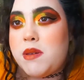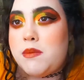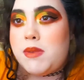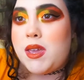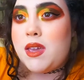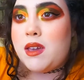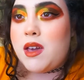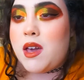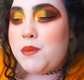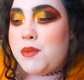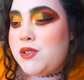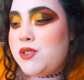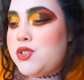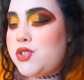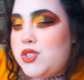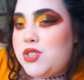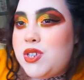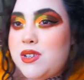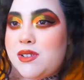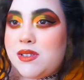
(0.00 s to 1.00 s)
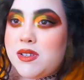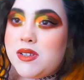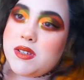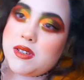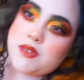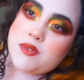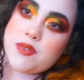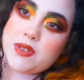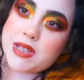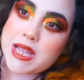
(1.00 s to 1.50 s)
my makeup and just chill,
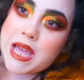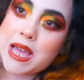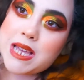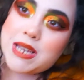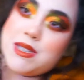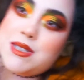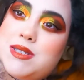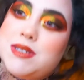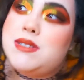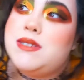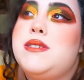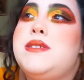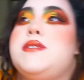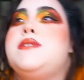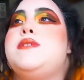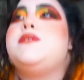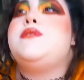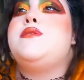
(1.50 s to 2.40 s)
relax.